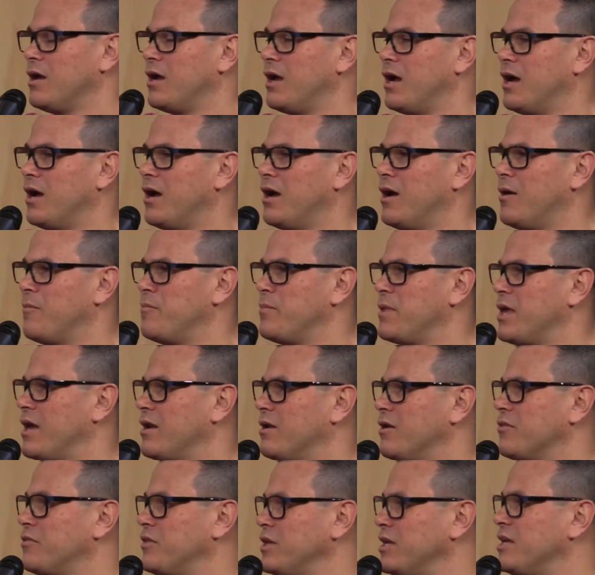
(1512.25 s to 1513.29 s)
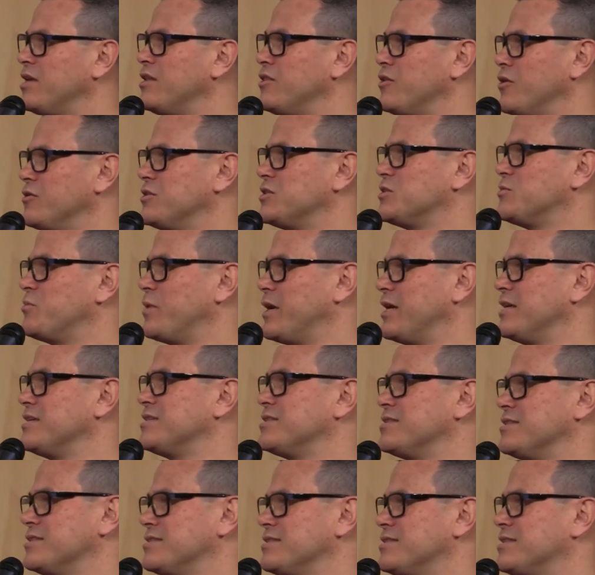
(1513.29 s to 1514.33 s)
And I think in those
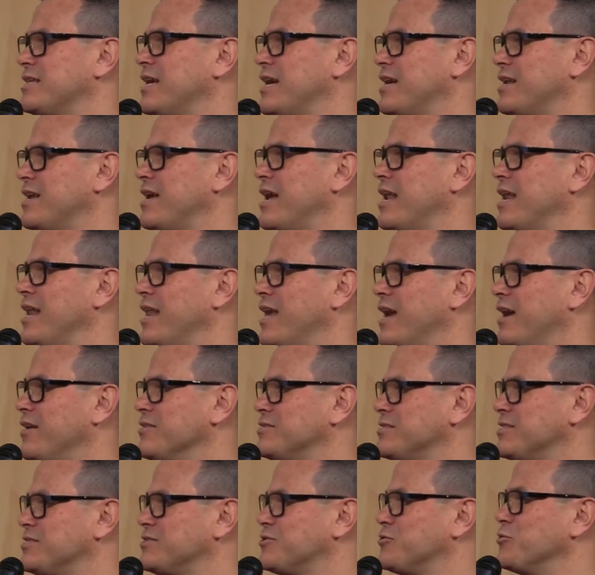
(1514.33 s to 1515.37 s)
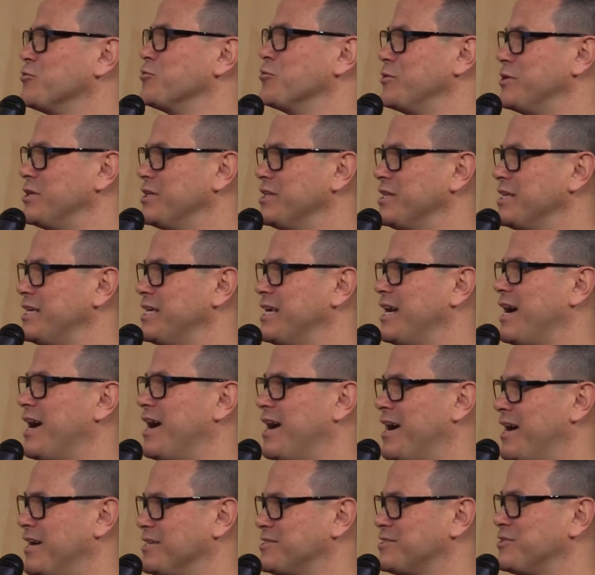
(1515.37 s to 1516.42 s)
spaces that allows us to really
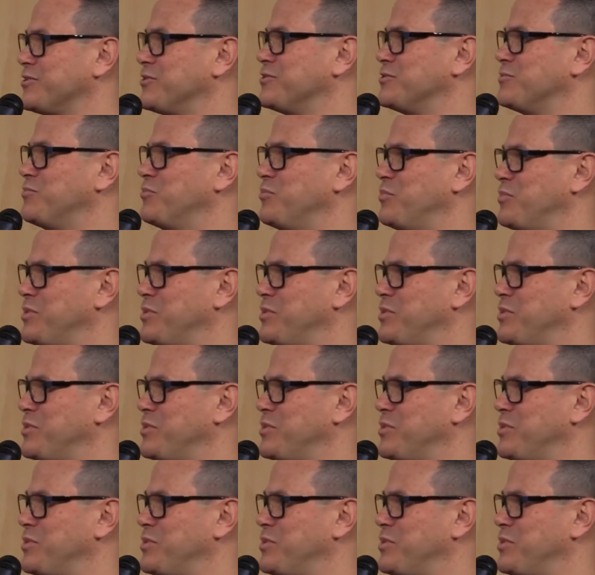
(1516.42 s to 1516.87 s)
ask those